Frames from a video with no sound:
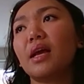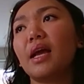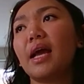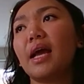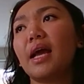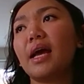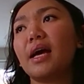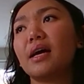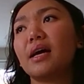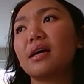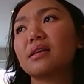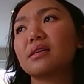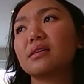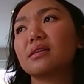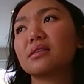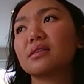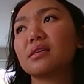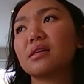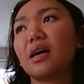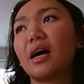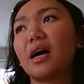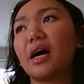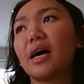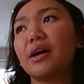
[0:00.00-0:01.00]

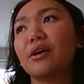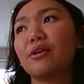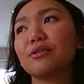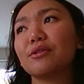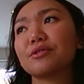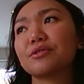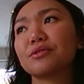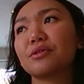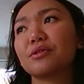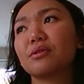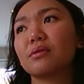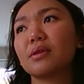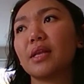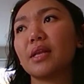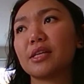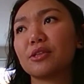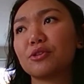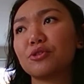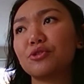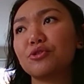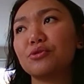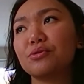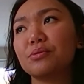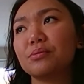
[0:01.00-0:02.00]
And I also, like,
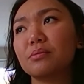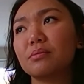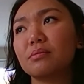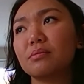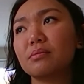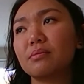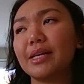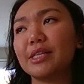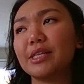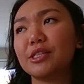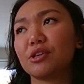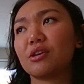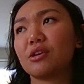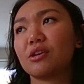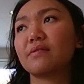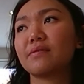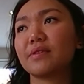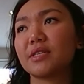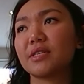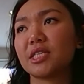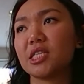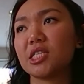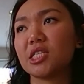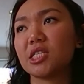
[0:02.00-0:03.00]
two major
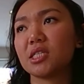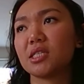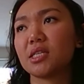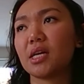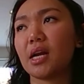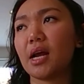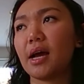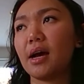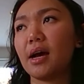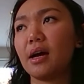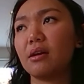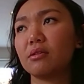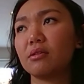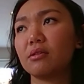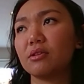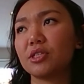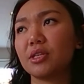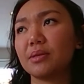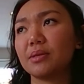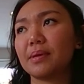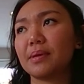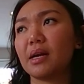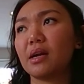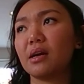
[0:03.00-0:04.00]
conversations that I had on the
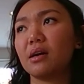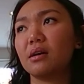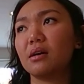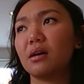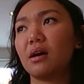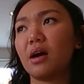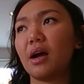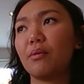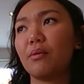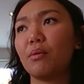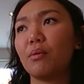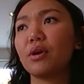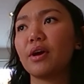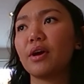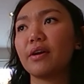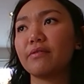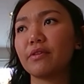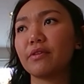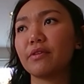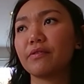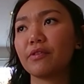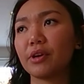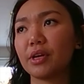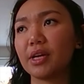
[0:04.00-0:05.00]
ship that I won't
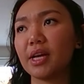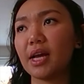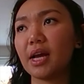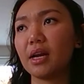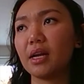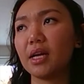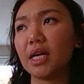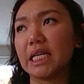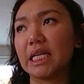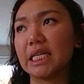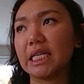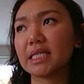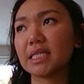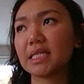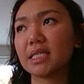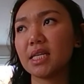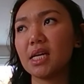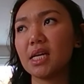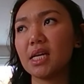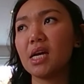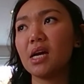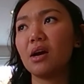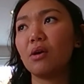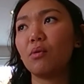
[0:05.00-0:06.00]
ever forget is
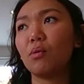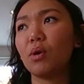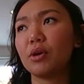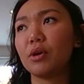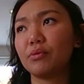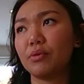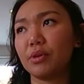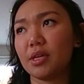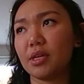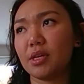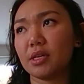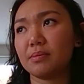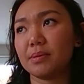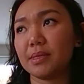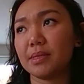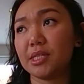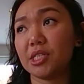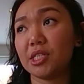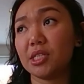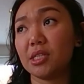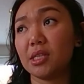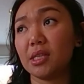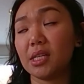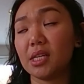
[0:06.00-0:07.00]
one with the
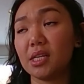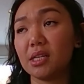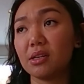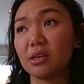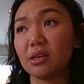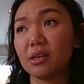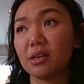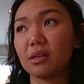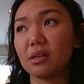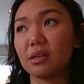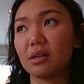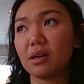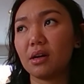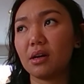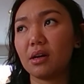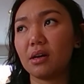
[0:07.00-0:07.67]
expedition leader.